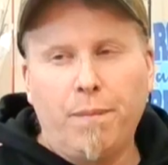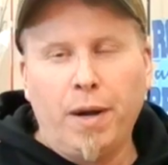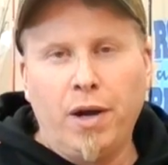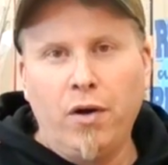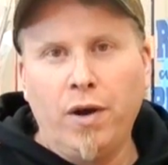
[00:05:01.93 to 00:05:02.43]

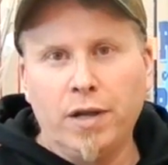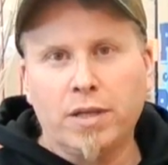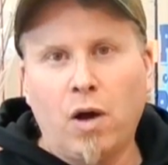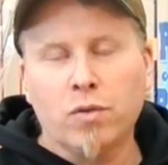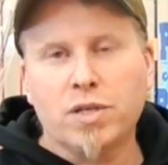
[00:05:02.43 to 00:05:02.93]
been hearing
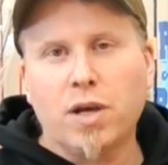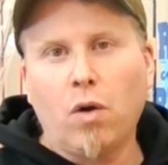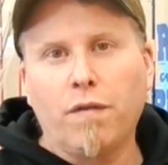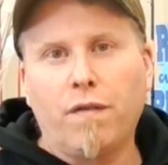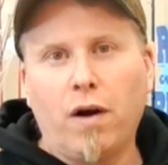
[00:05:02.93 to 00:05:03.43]
down
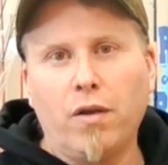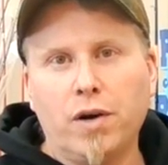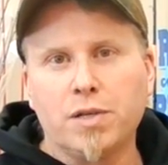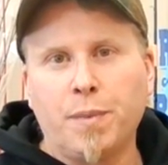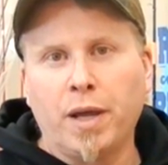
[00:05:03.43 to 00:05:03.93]
south farther
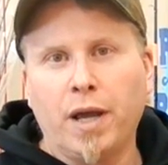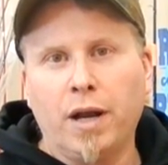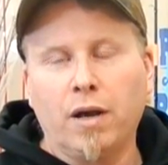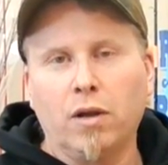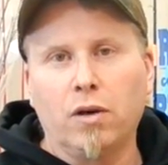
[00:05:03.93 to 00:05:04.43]
it's been
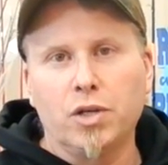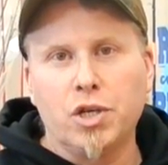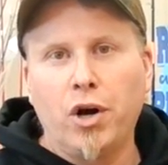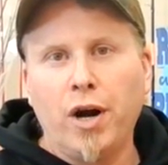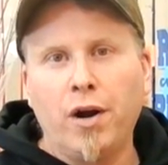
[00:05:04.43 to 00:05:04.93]
getting a little
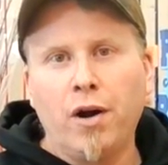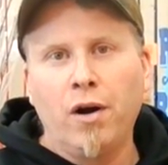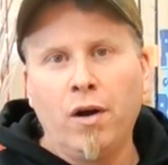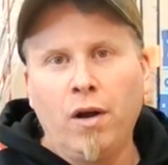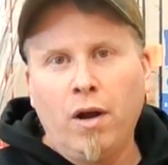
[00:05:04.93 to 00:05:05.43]
dirtier.
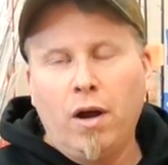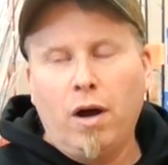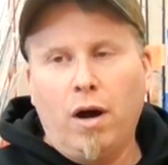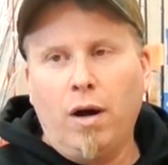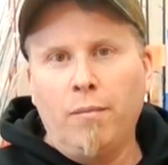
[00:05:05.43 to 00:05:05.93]

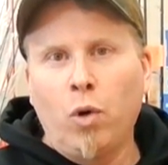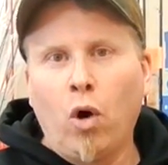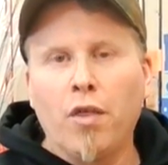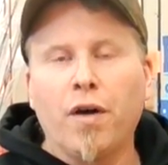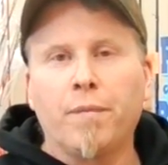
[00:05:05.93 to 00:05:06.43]

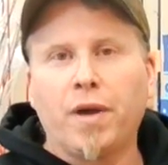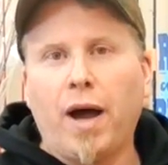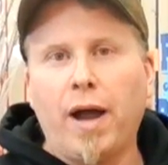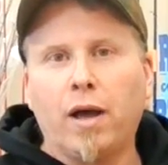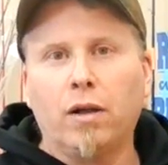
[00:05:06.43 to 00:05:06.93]
North up to
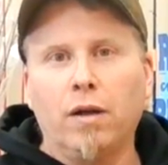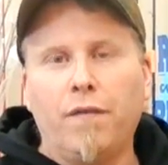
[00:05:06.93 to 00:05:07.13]
High Cliff